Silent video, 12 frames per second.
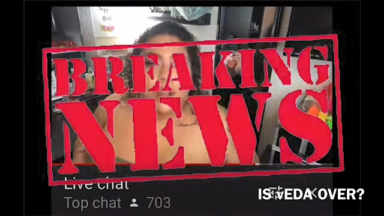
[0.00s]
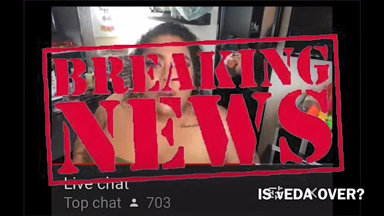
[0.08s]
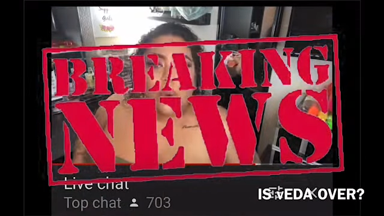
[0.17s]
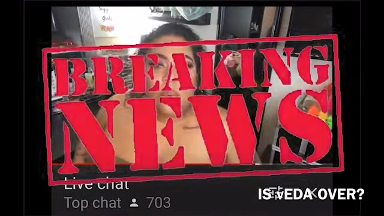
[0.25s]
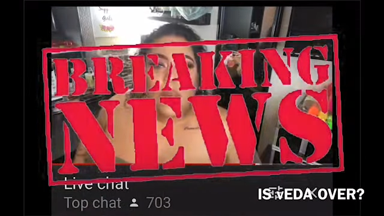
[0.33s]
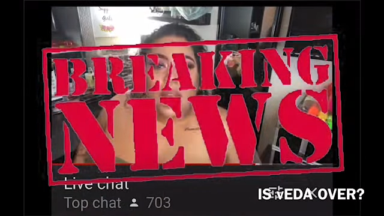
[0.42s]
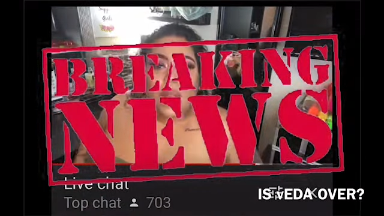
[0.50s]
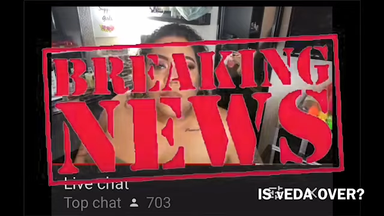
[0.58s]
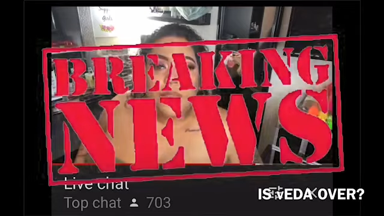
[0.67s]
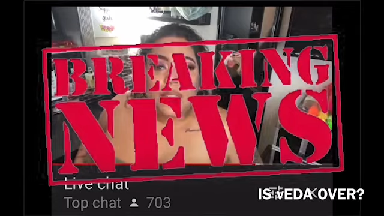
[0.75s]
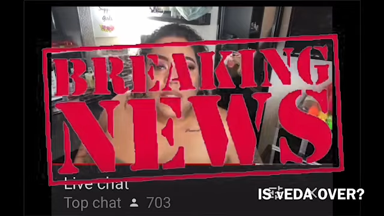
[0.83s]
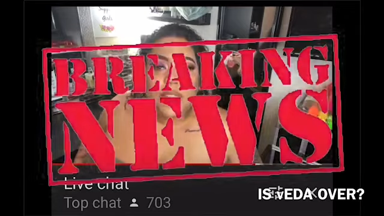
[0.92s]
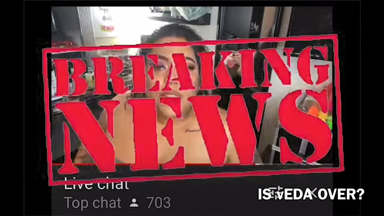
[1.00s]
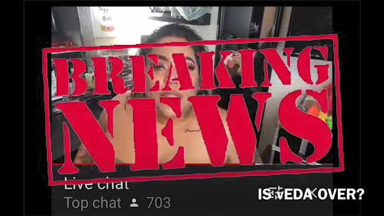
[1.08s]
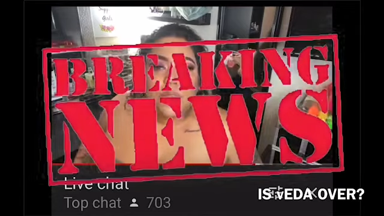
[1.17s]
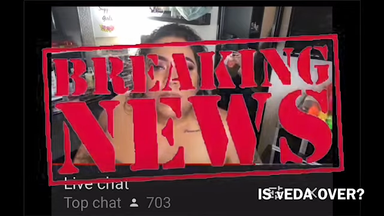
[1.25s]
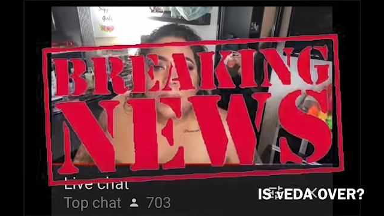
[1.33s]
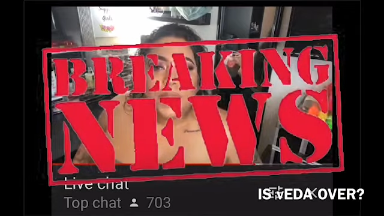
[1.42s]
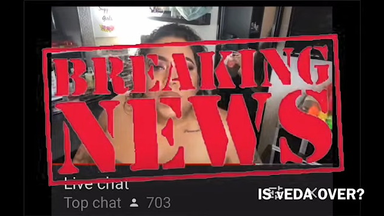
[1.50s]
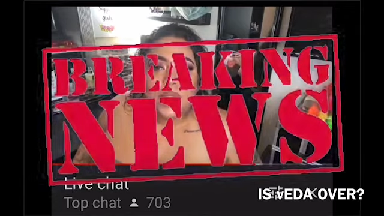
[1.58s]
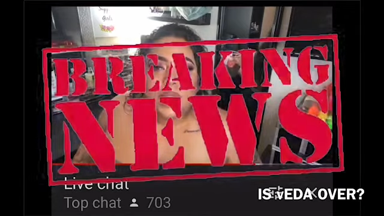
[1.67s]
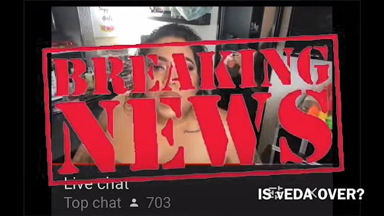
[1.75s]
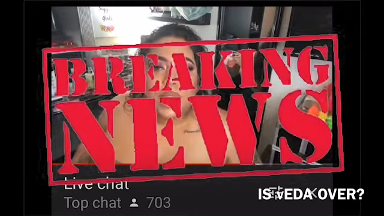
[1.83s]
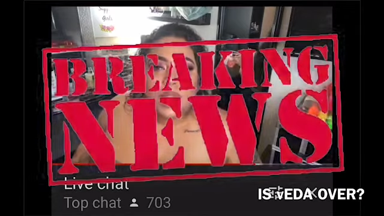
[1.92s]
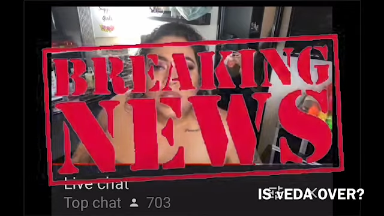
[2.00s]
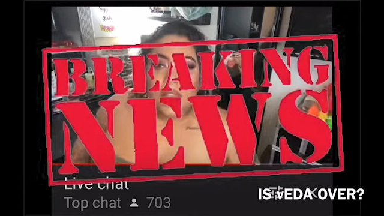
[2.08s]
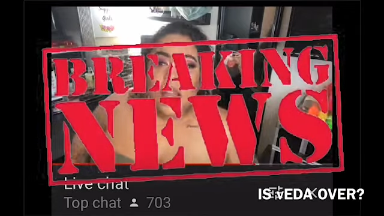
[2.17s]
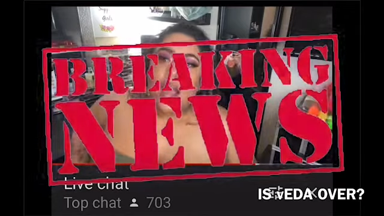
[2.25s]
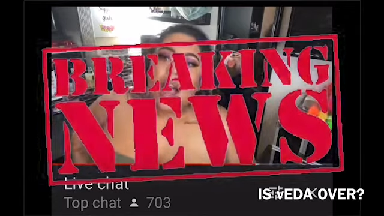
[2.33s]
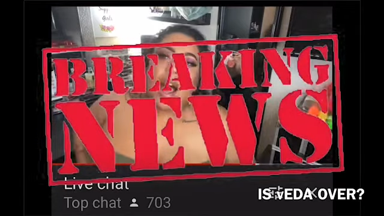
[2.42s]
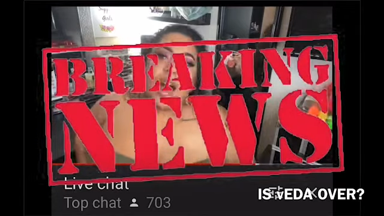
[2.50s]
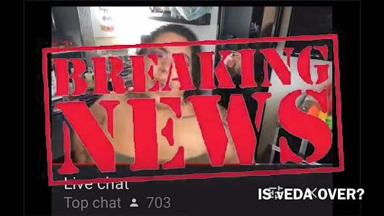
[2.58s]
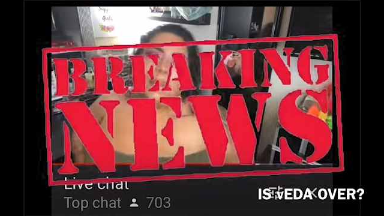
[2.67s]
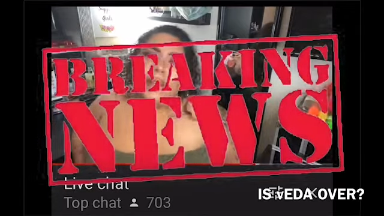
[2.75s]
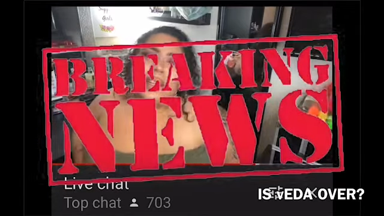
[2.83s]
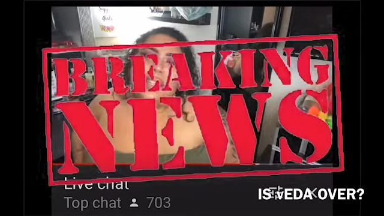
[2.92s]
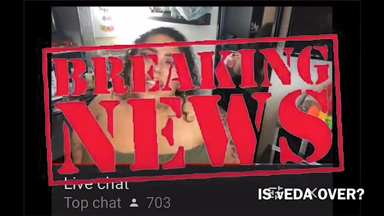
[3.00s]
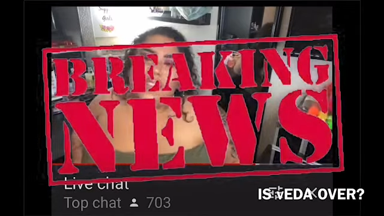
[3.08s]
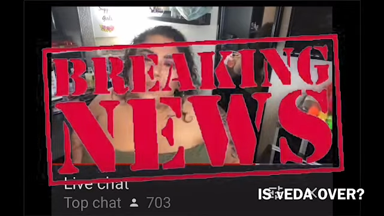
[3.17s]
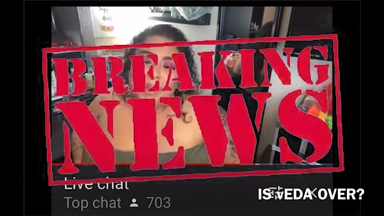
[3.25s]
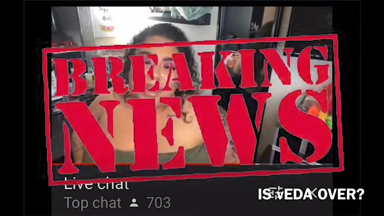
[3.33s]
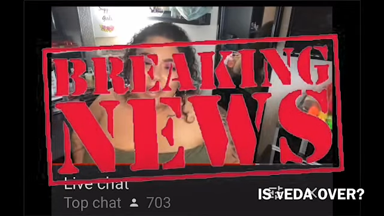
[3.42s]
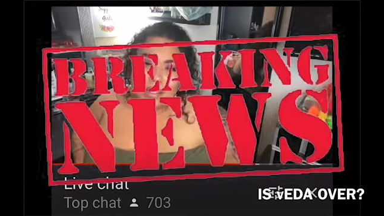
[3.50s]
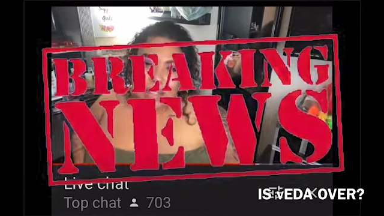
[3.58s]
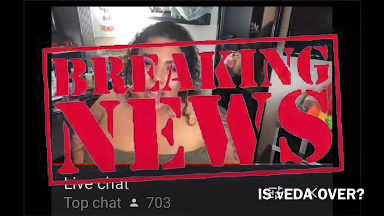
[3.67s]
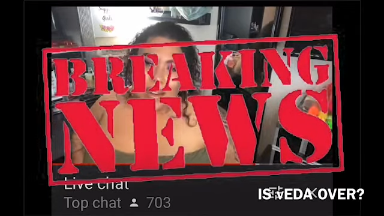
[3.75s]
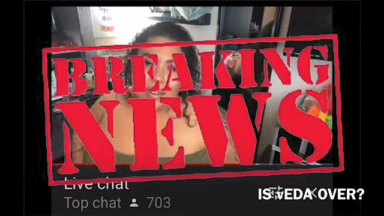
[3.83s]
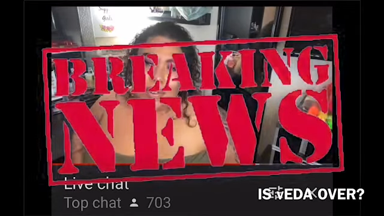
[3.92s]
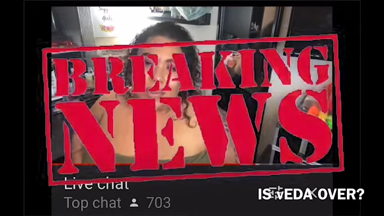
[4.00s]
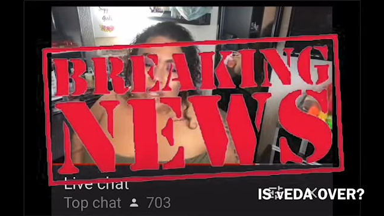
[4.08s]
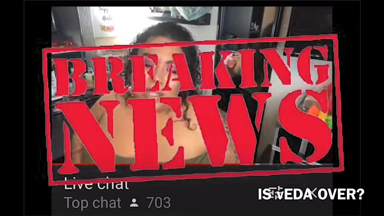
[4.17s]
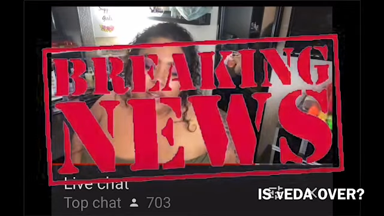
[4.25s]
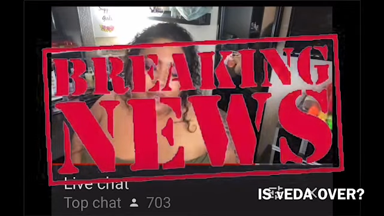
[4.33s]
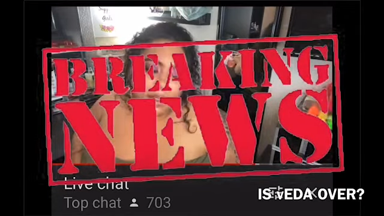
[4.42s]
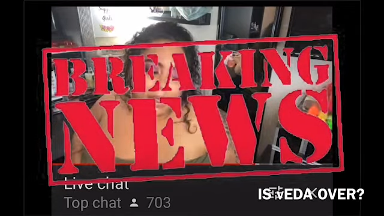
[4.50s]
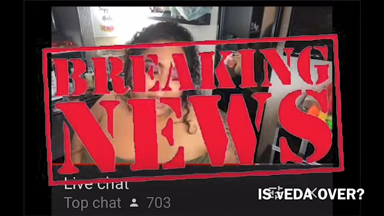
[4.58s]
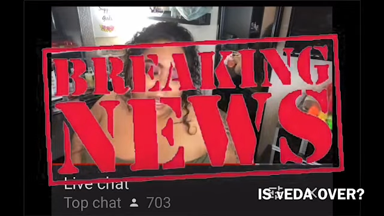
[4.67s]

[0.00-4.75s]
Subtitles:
[unreadable: no face in view]